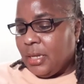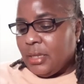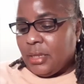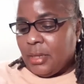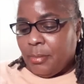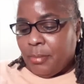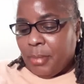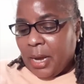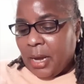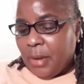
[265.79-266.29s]

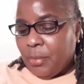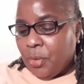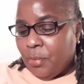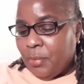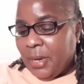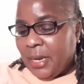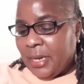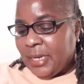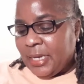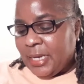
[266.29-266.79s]
the Bible
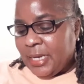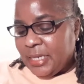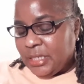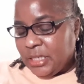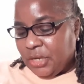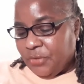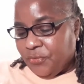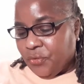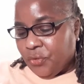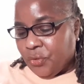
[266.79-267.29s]
Made
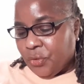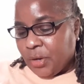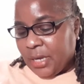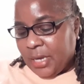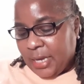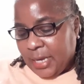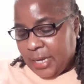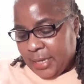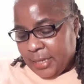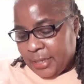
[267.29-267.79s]
Easy for
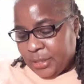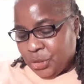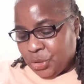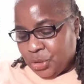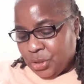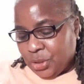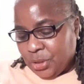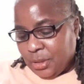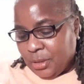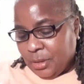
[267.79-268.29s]

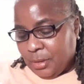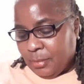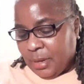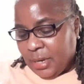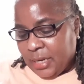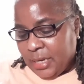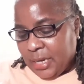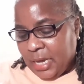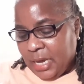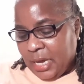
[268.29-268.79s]
Kids
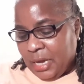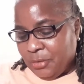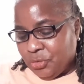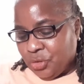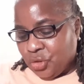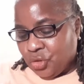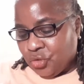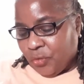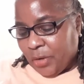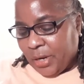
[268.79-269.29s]
by Dave
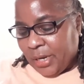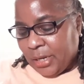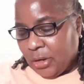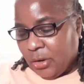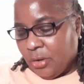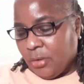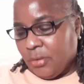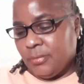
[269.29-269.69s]
Strahler.